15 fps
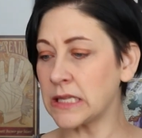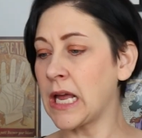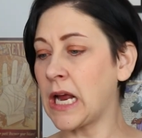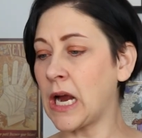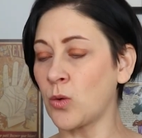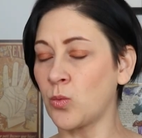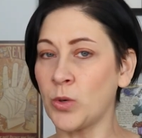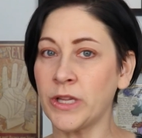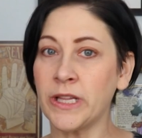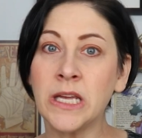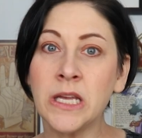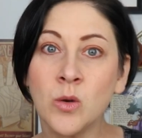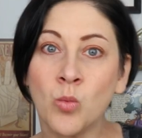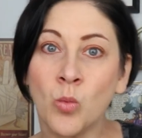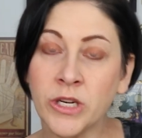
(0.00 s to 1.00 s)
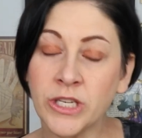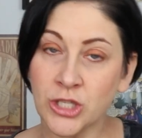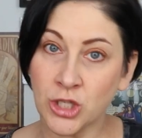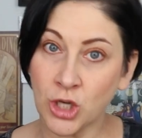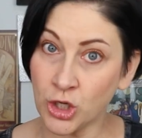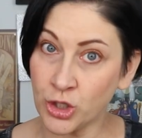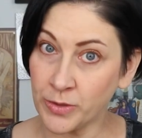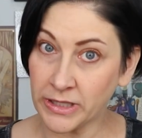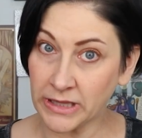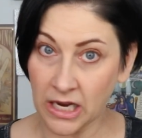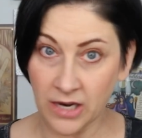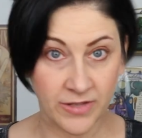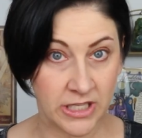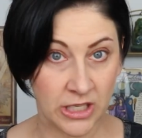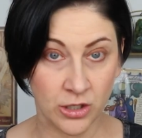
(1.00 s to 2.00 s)
like I really want to start doing
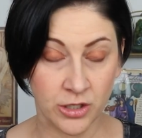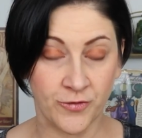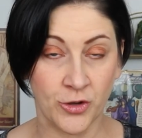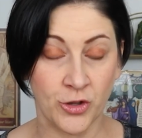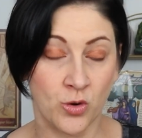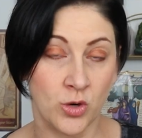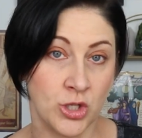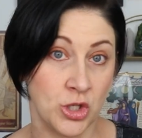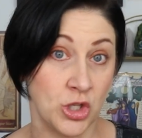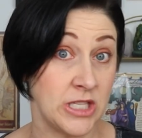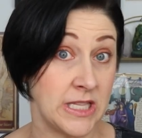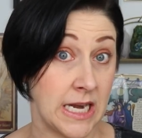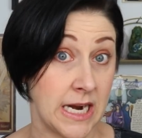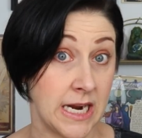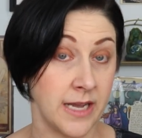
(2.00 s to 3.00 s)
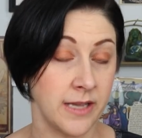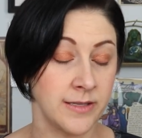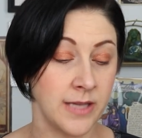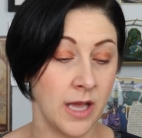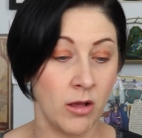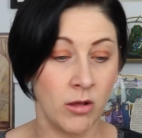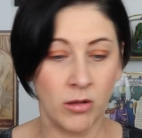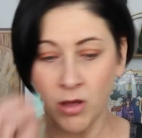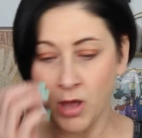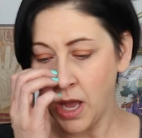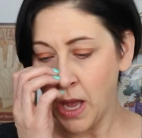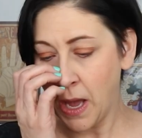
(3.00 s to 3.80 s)
live sales for the crystals that I sell.